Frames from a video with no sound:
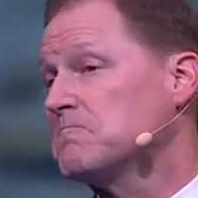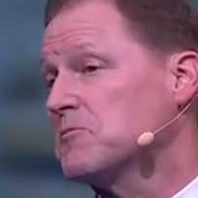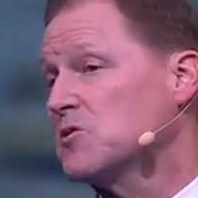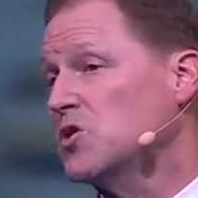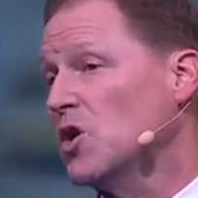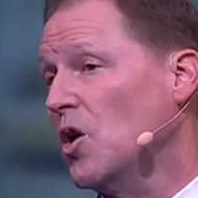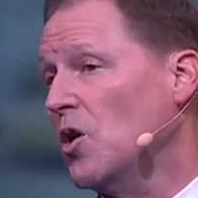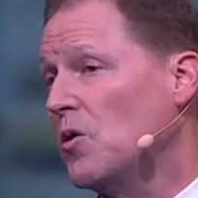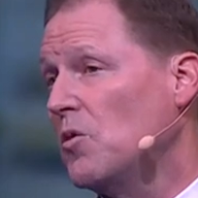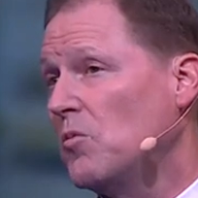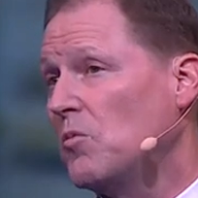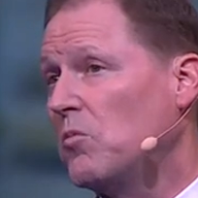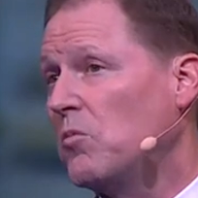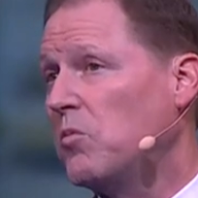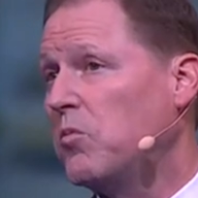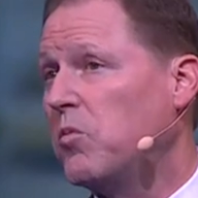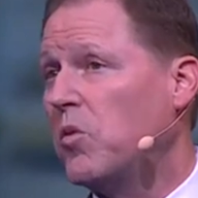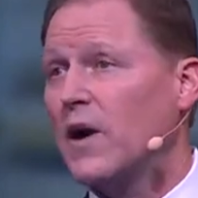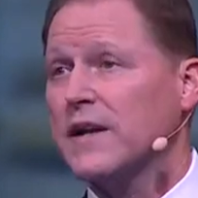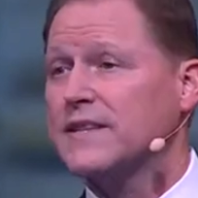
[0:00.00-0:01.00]
So,
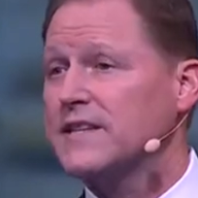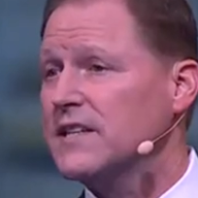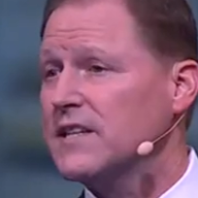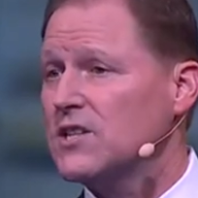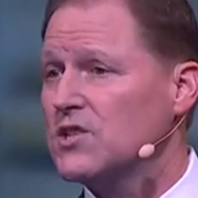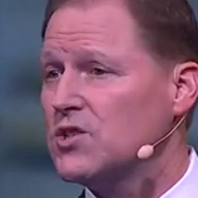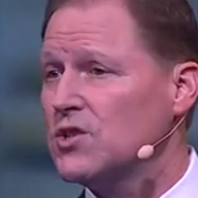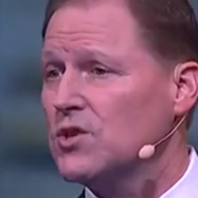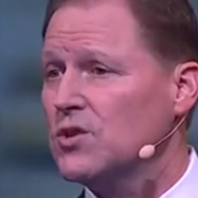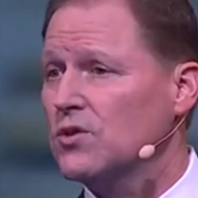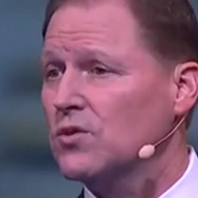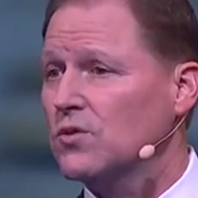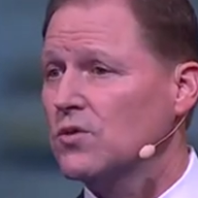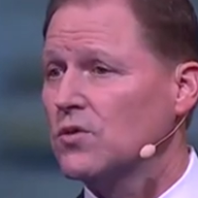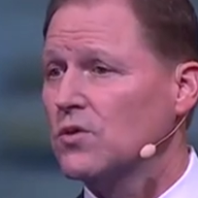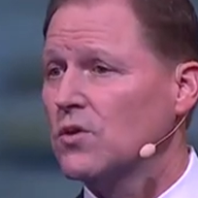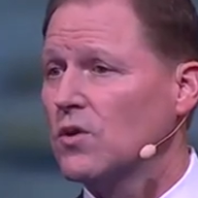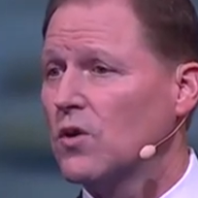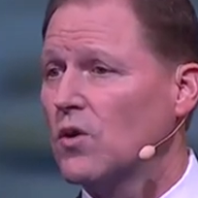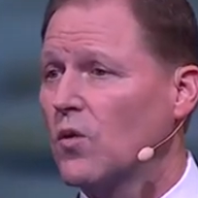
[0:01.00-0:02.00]
what did he do?
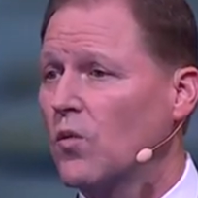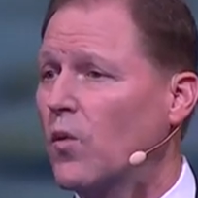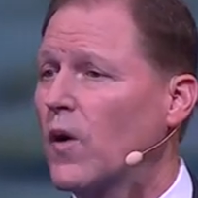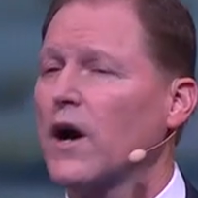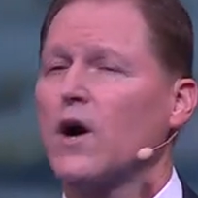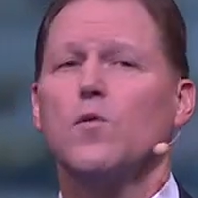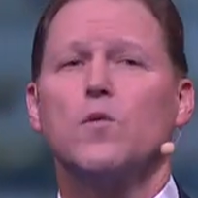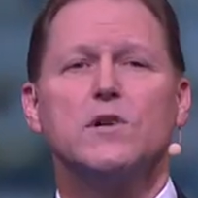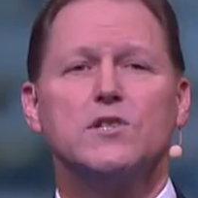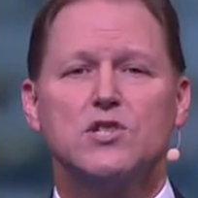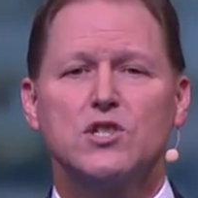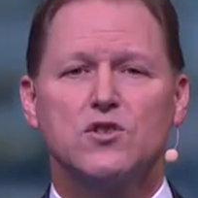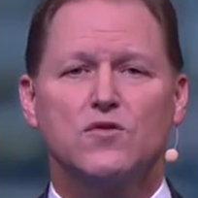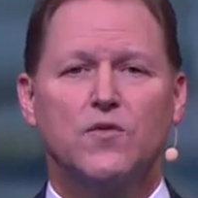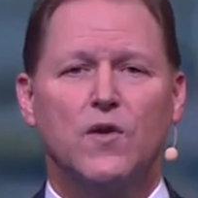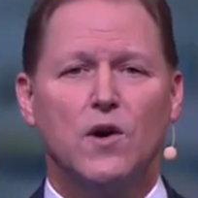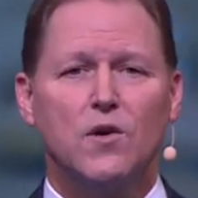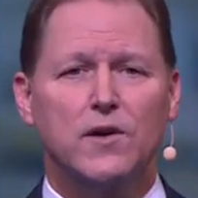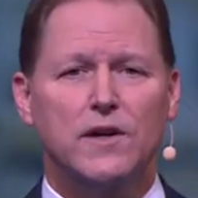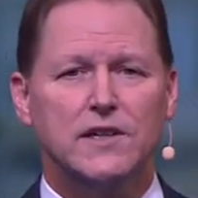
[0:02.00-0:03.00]
Where was his
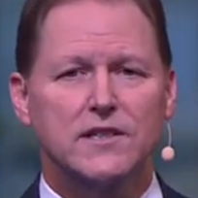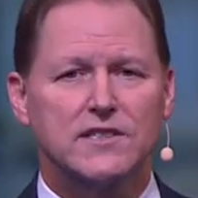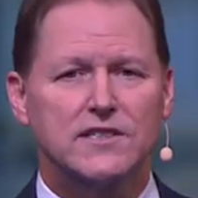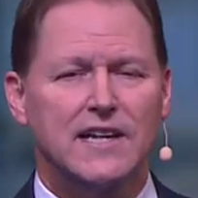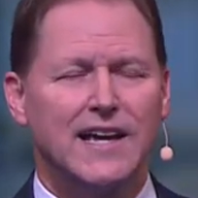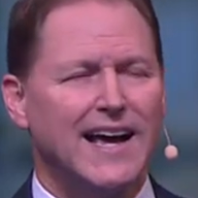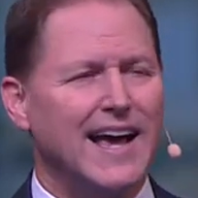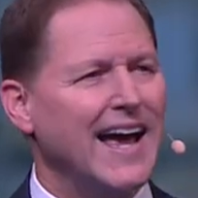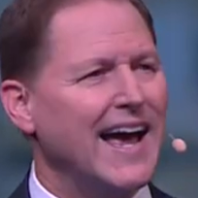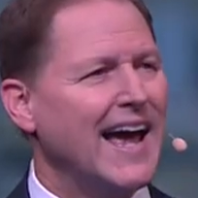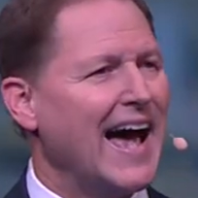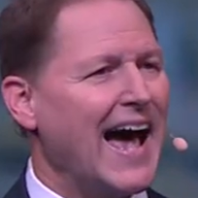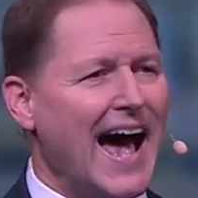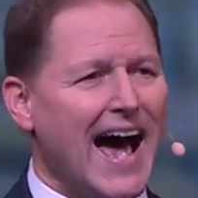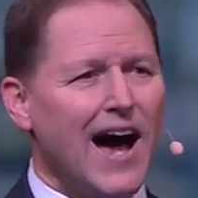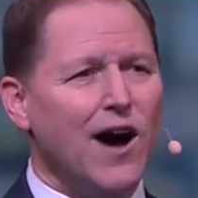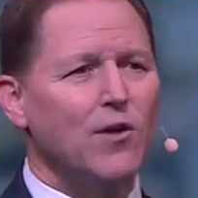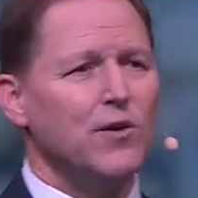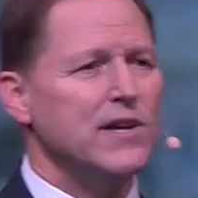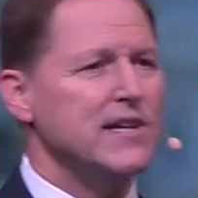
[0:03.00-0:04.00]
focus?
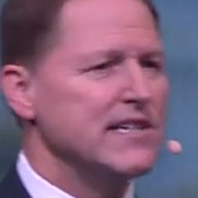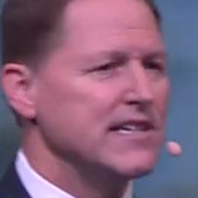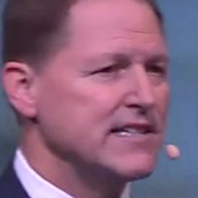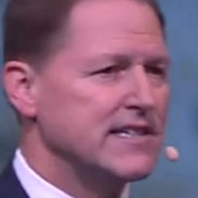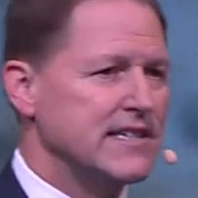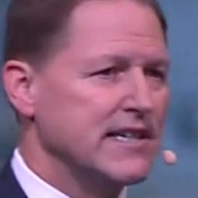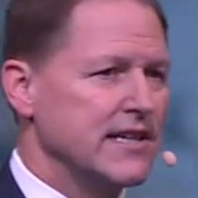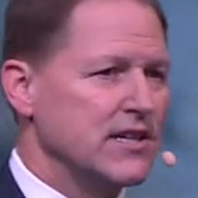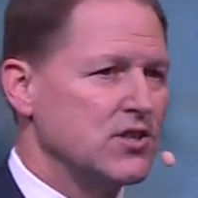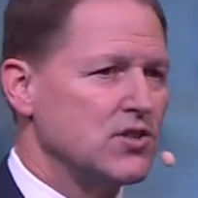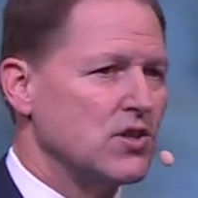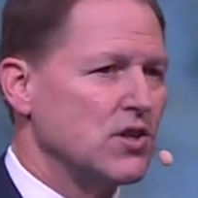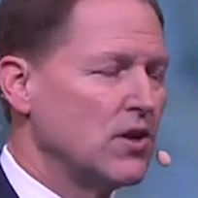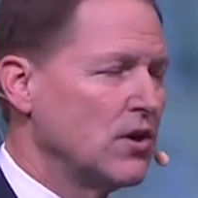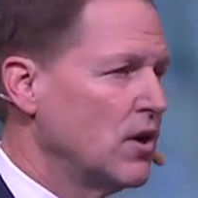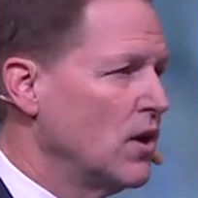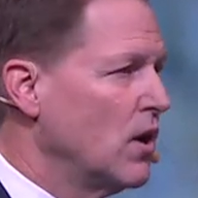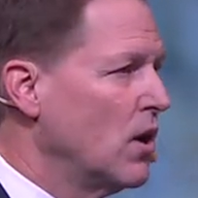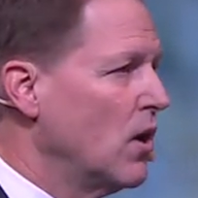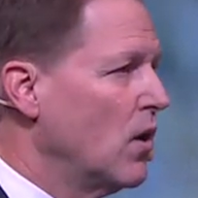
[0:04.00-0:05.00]
How did he teach?
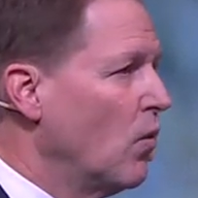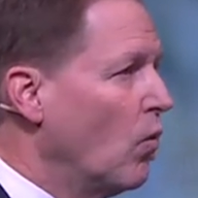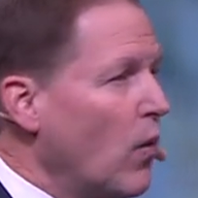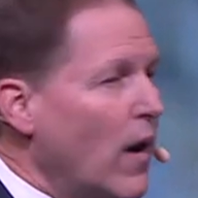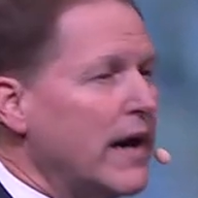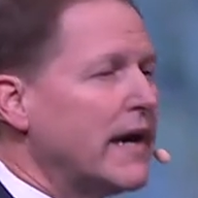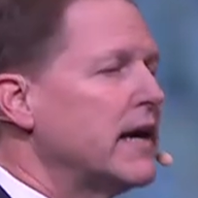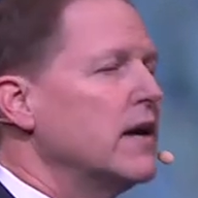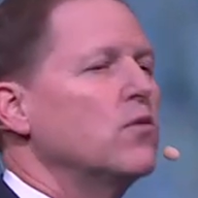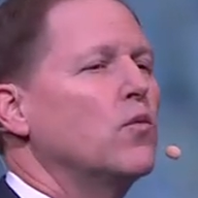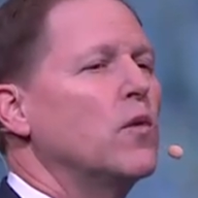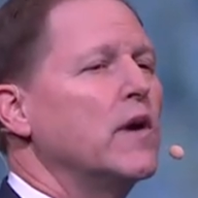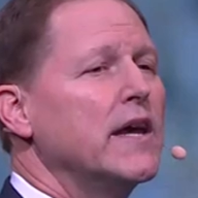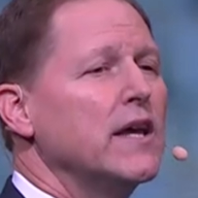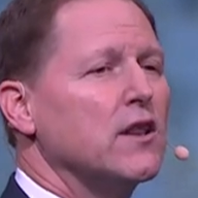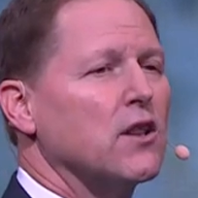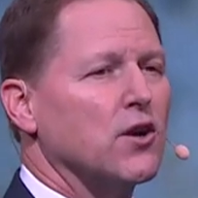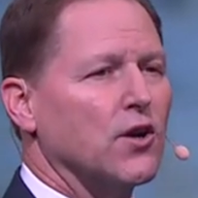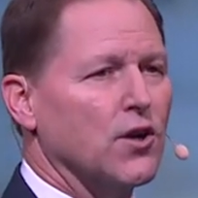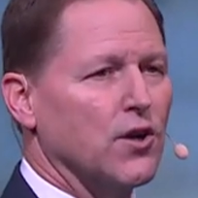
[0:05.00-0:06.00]
What can
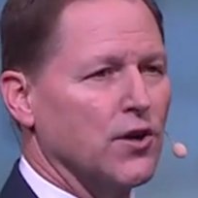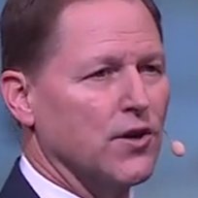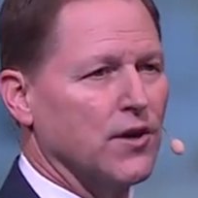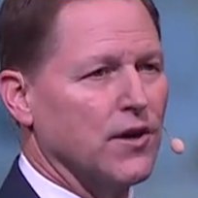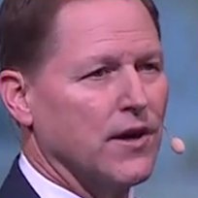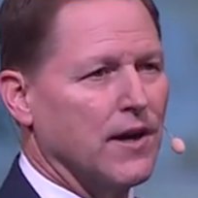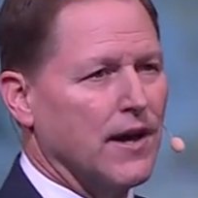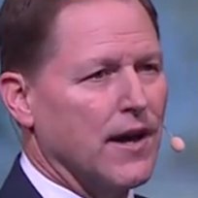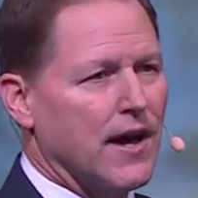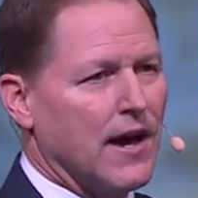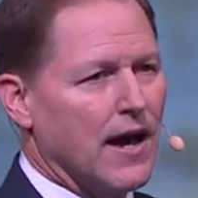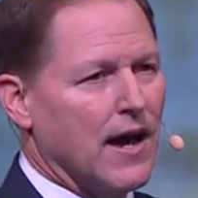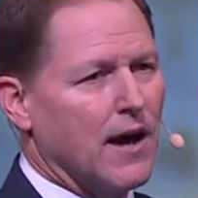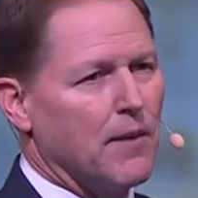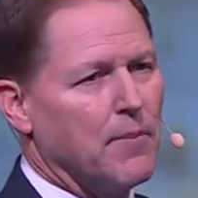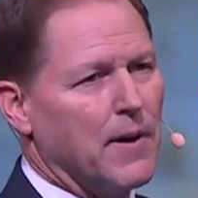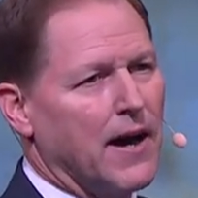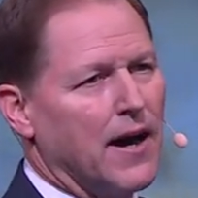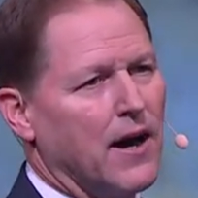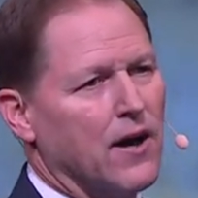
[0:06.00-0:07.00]
we learn
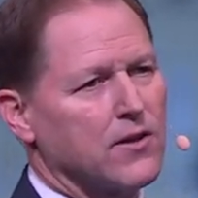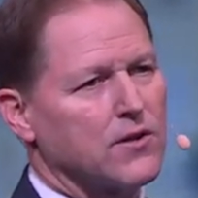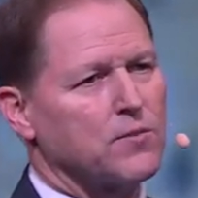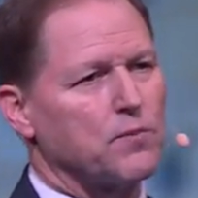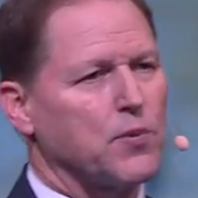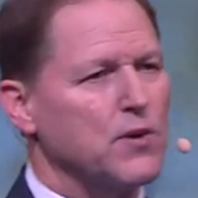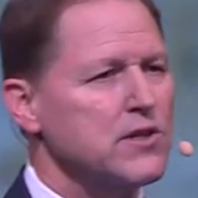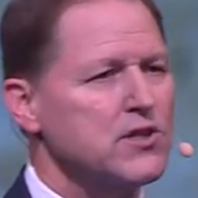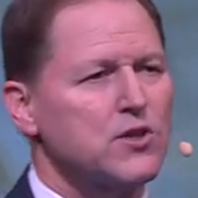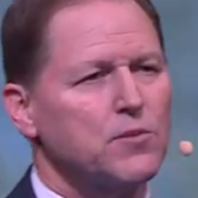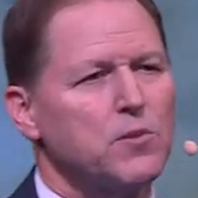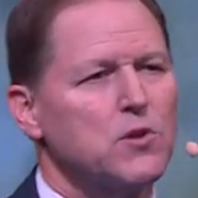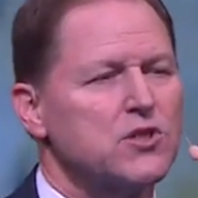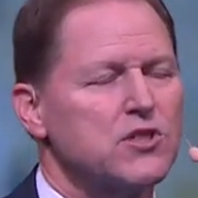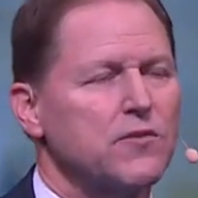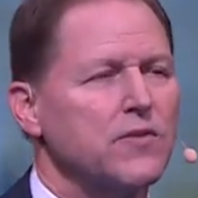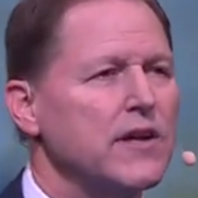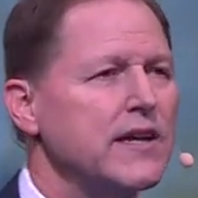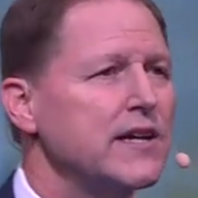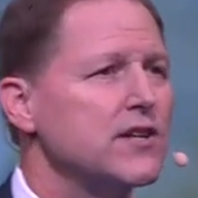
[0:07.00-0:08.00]
about
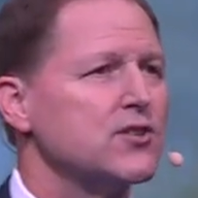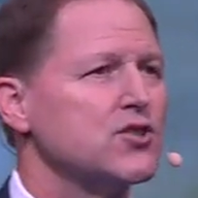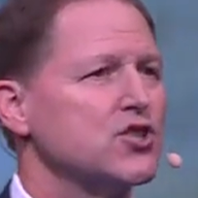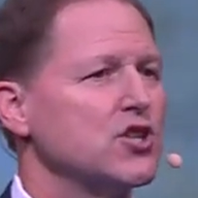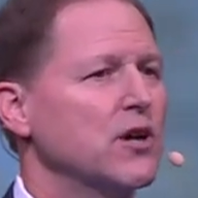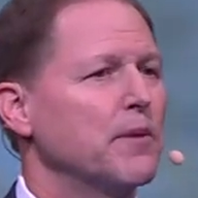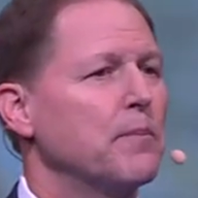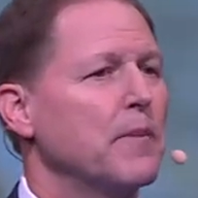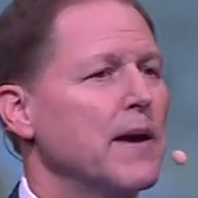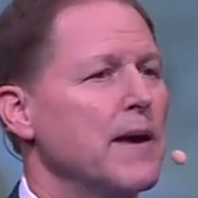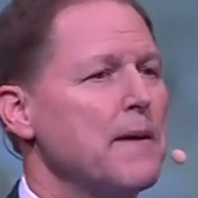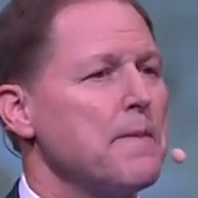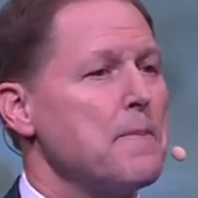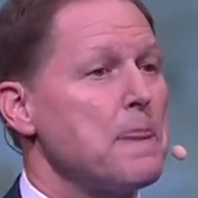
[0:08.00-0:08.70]
principles of leadership?